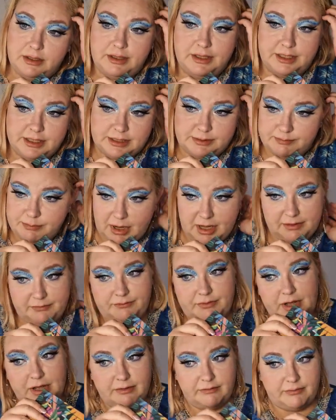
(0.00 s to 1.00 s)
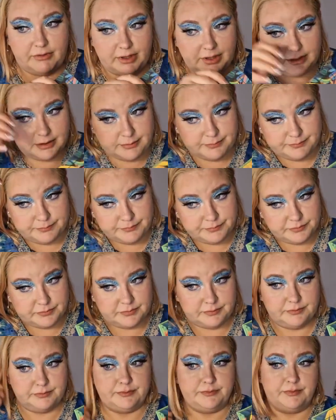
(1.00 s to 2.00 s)
is my favorite
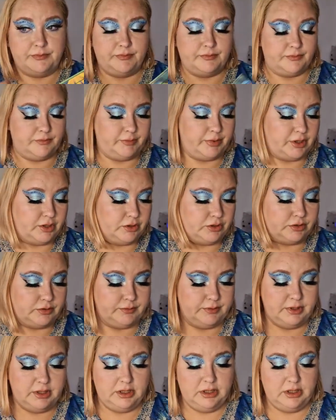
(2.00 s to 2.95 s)
because